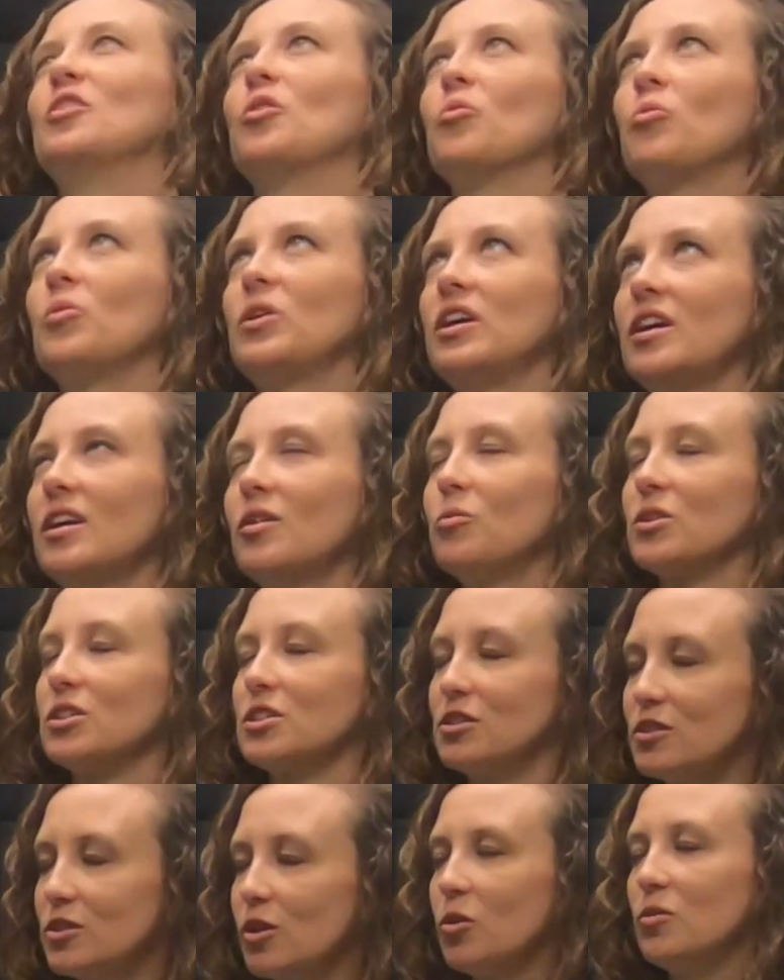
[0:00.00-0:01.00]
We were
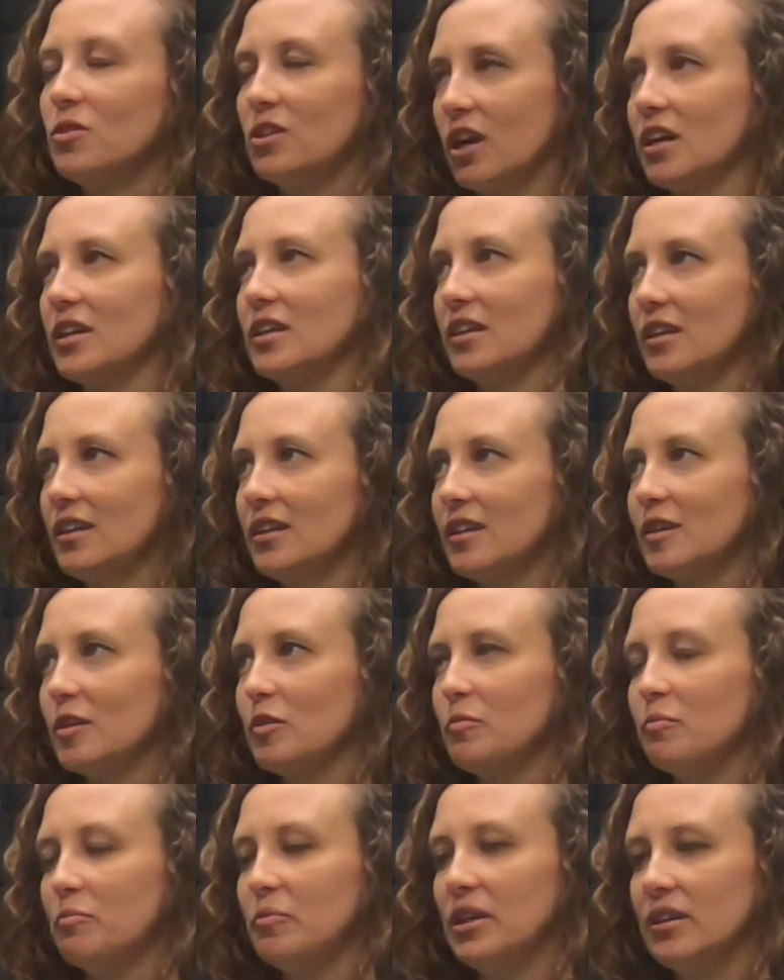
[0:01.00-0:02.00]
so lucky
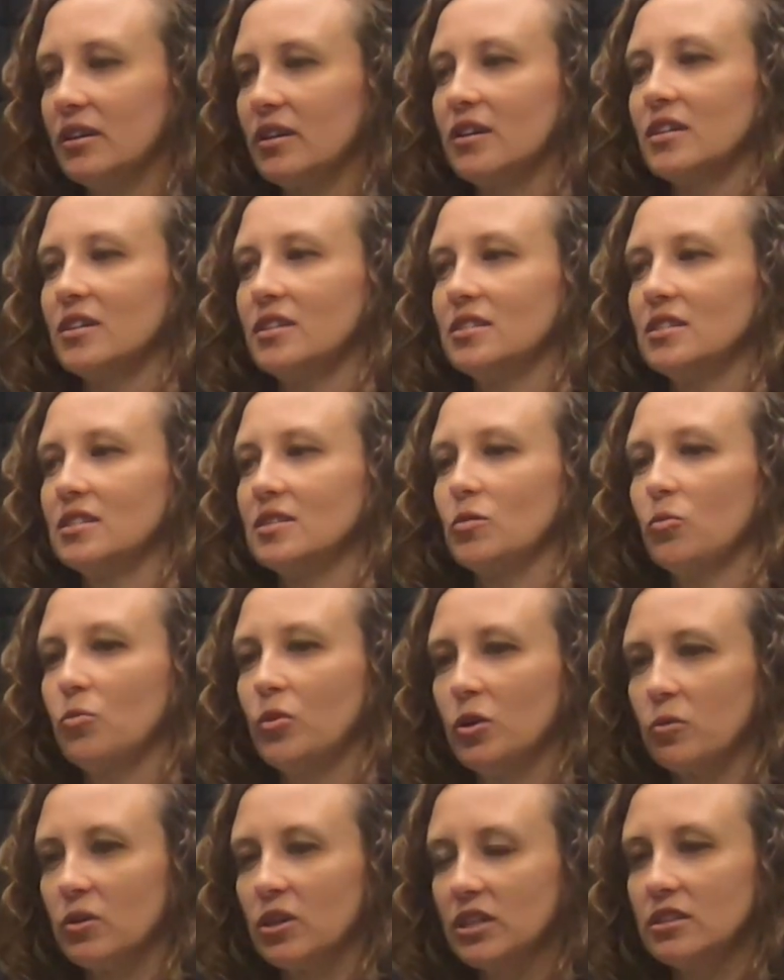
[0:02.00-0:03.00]
because
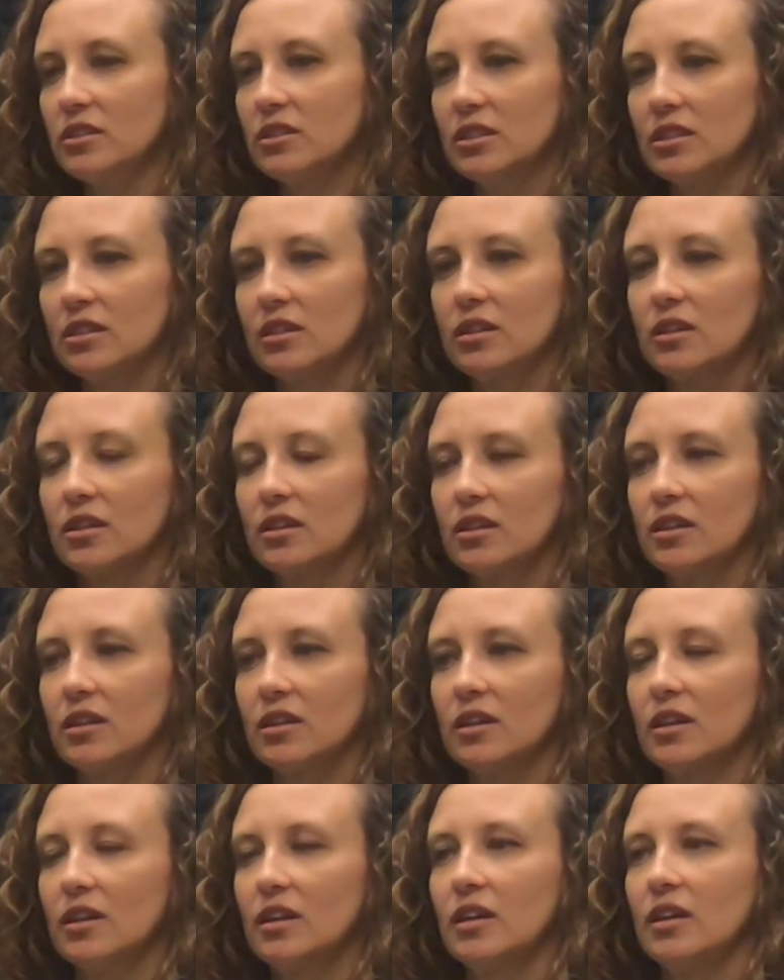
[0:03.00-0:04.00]
we were considered
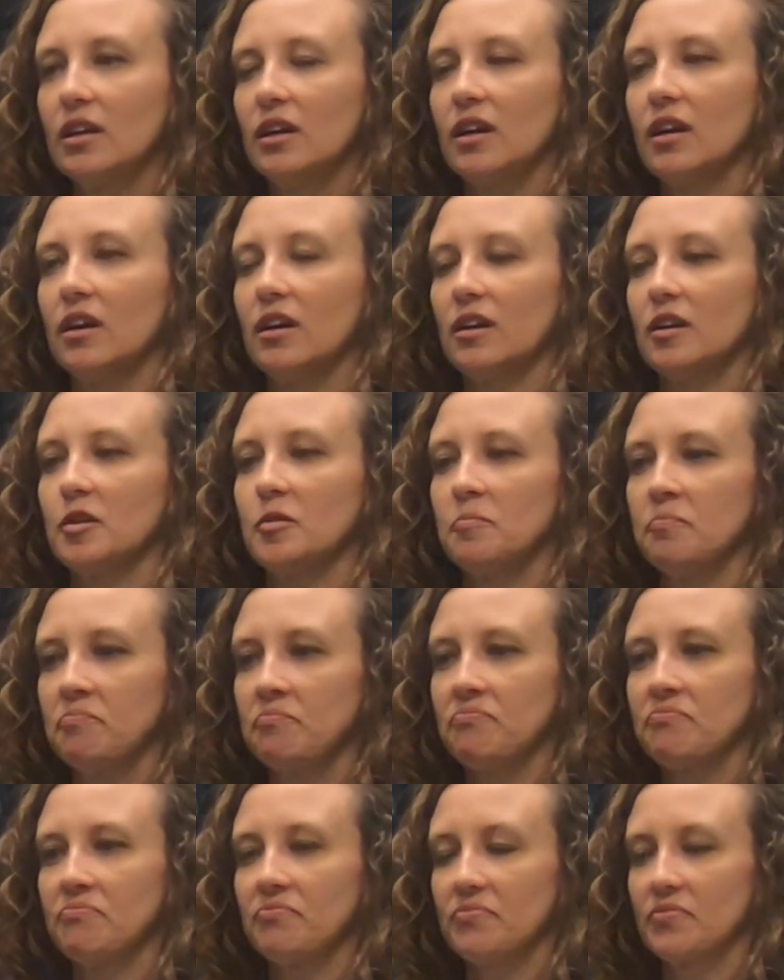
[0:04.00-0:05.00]

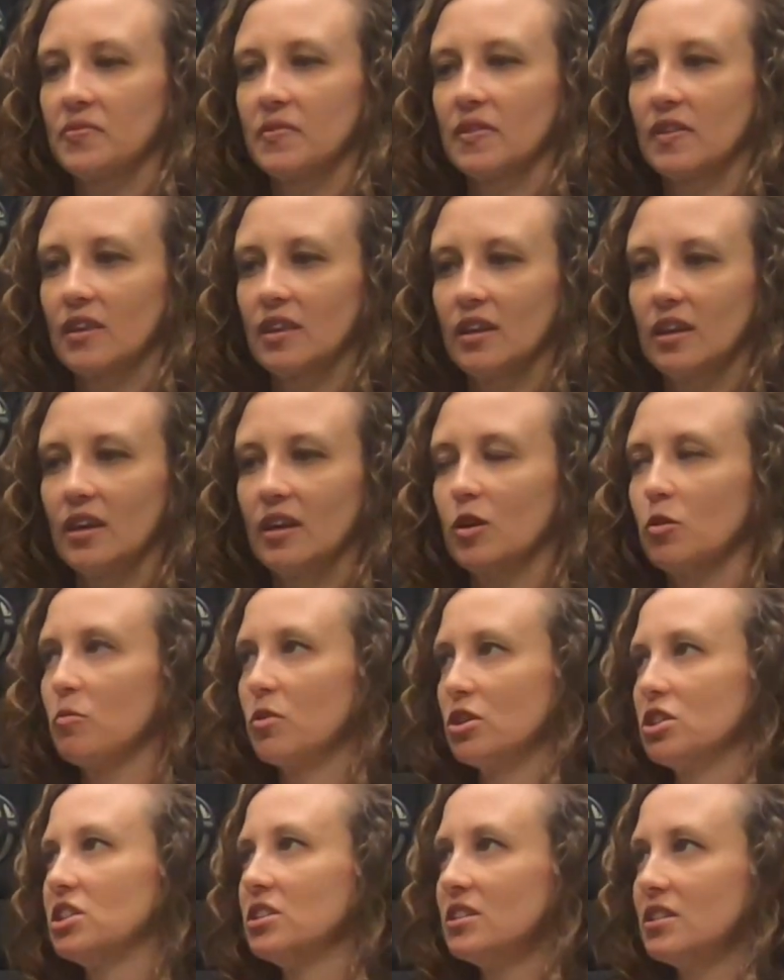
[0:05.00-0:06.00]
an
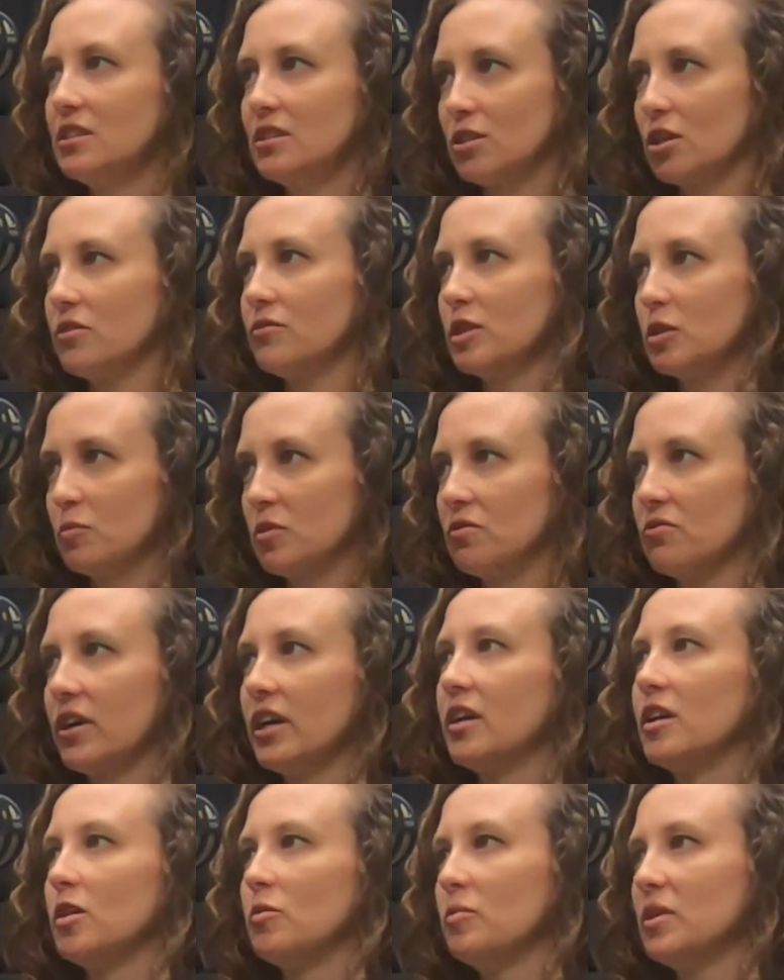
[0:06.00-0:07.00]
emergency service
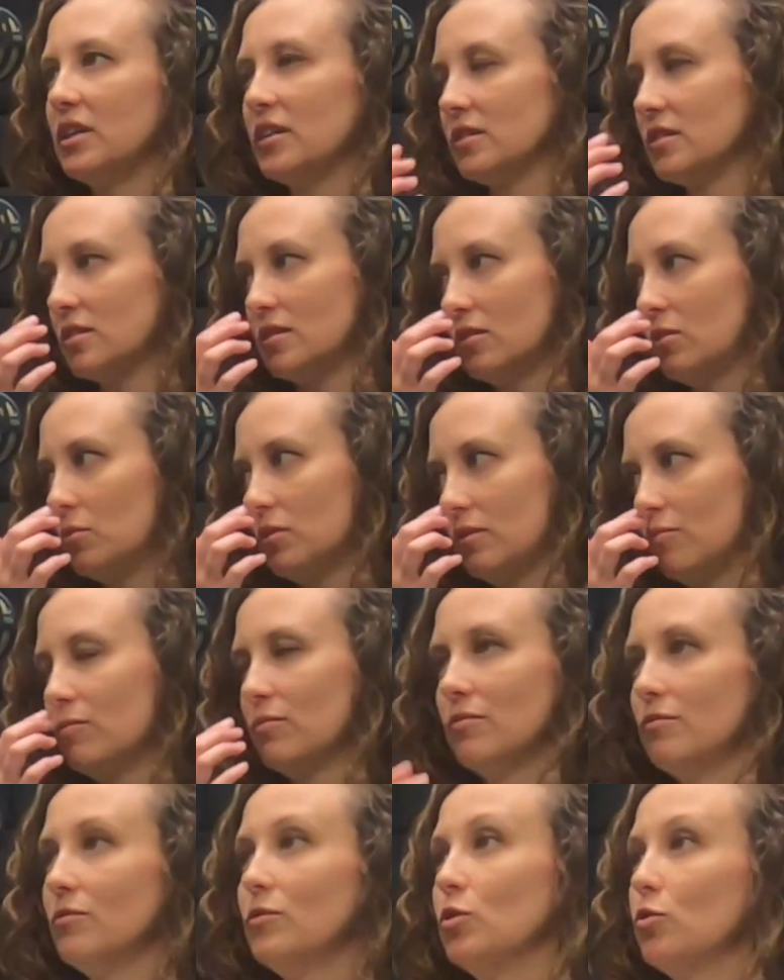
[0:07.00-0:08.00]
provider because
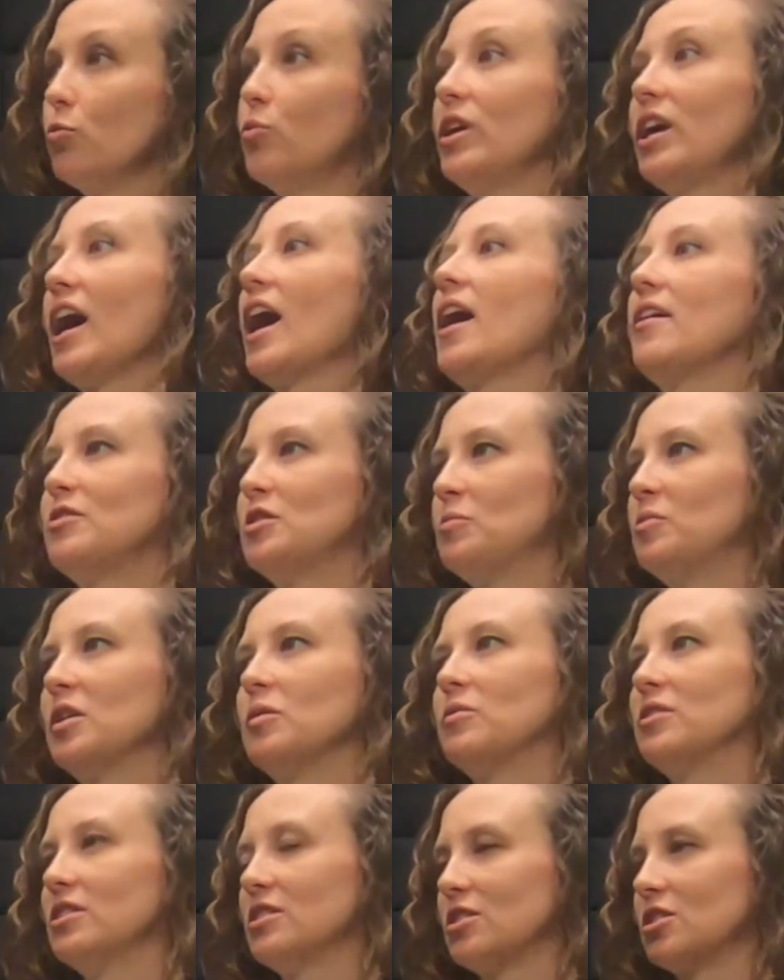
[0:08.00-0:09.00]
we have to be
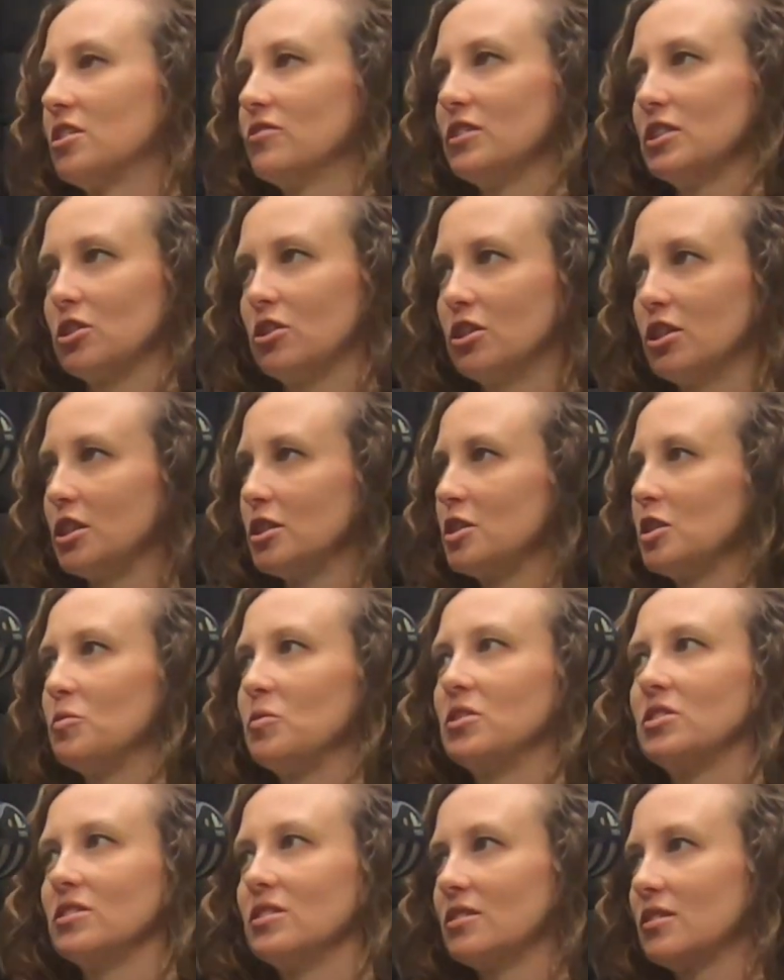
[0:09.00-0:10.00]
able to service our
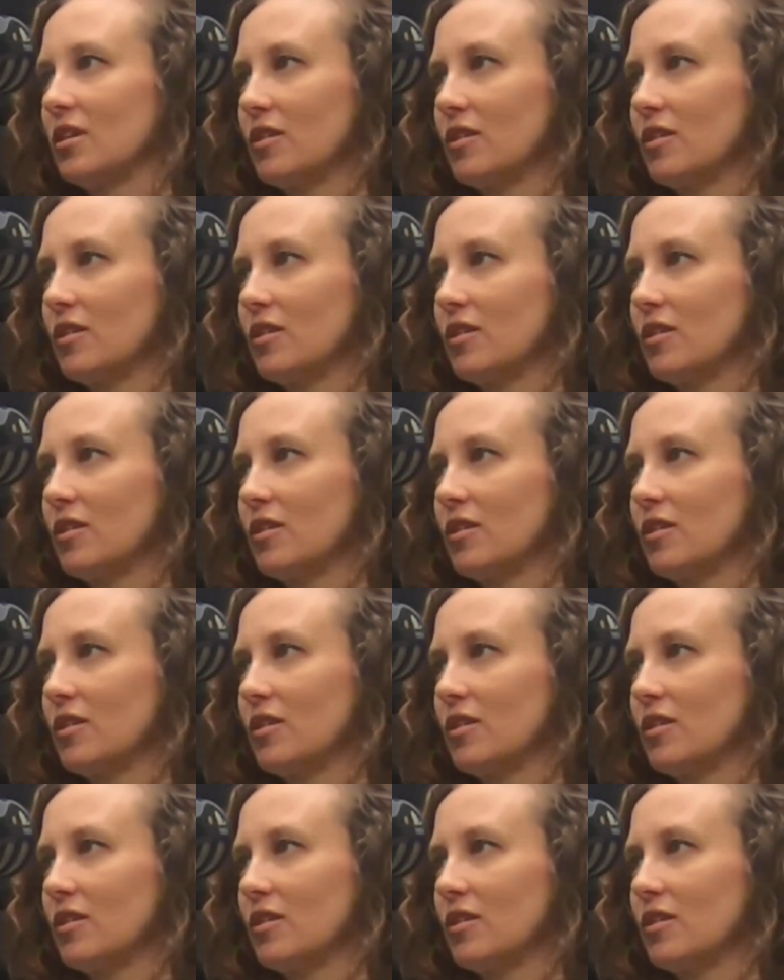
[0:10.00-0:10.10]
customers.